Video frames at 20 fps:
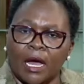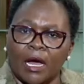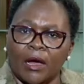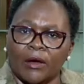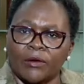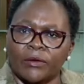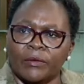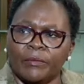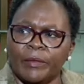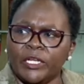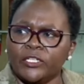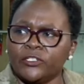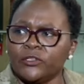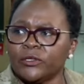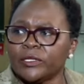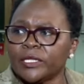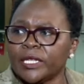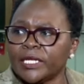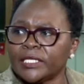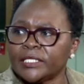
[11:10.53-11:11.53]
I will
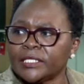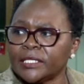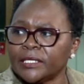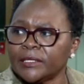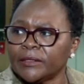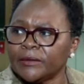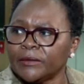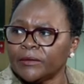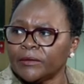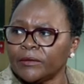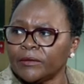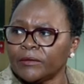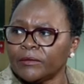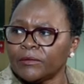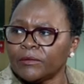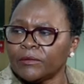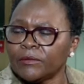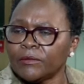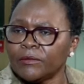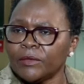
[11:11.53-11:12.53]
mention that
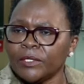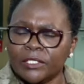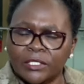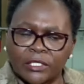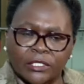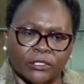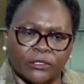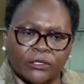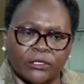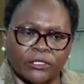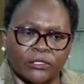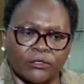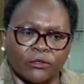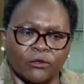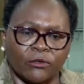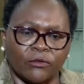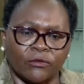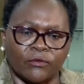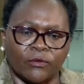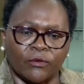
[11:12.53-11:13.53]
what is
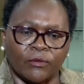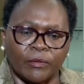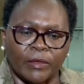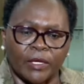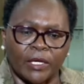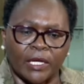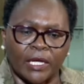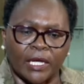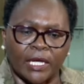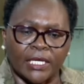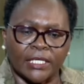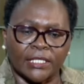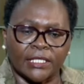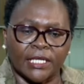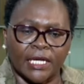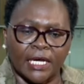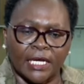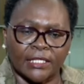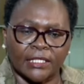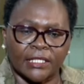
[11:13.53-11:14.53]
critical for me is
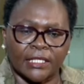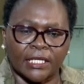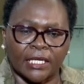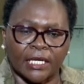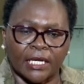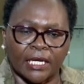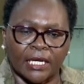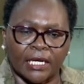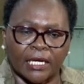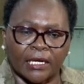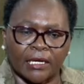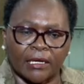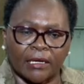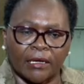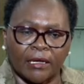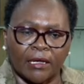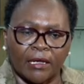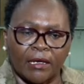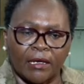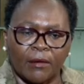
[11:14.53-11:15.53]
that
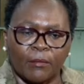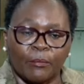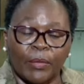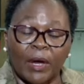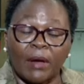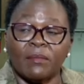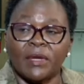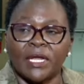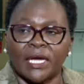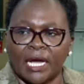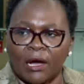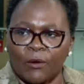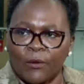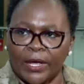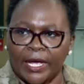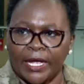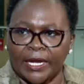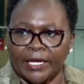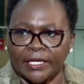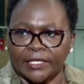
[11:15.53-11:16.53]
public
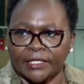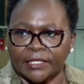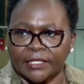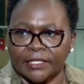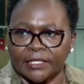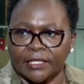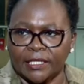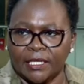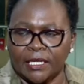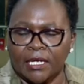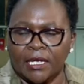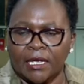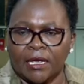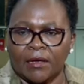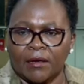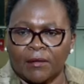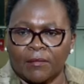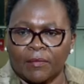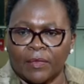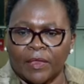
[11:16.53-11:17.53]
awareness,
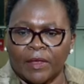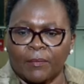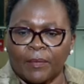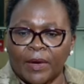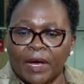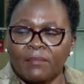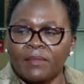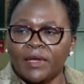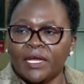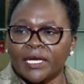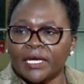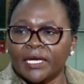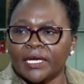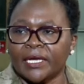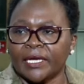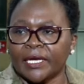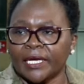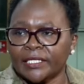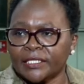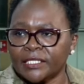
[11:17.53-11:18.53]
the public
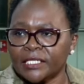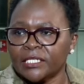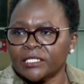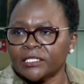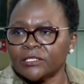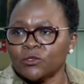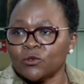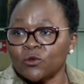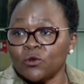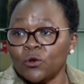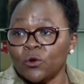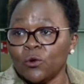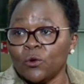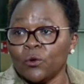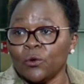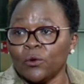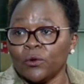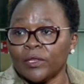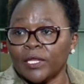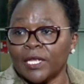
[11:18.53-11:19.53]
getting to
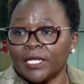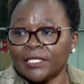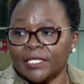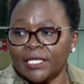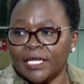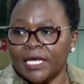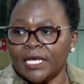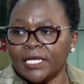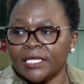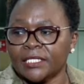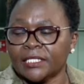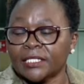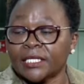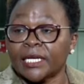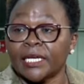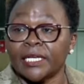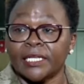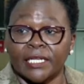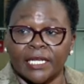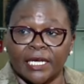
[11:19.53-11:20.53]
know that there is
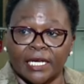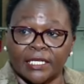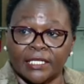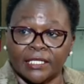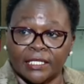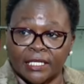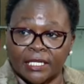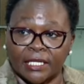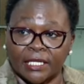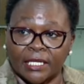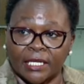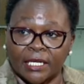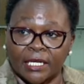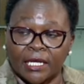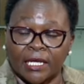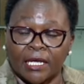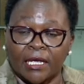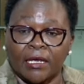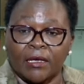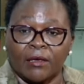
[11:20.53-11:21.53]
KDIC,
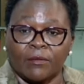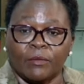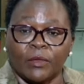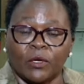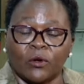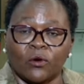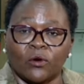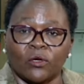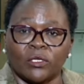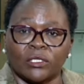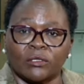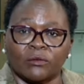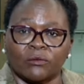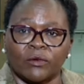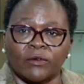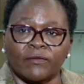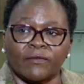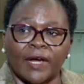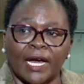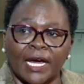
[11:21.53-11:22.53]
because
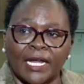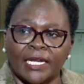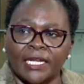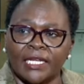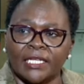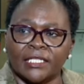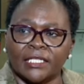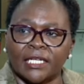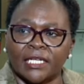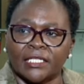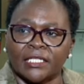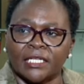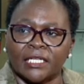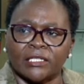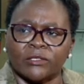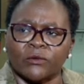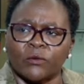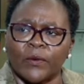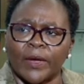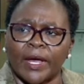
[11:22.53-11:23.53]
we've had
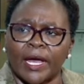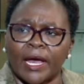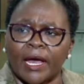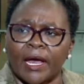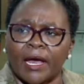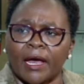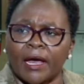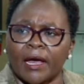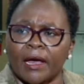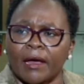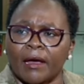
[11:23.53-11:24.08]
instances where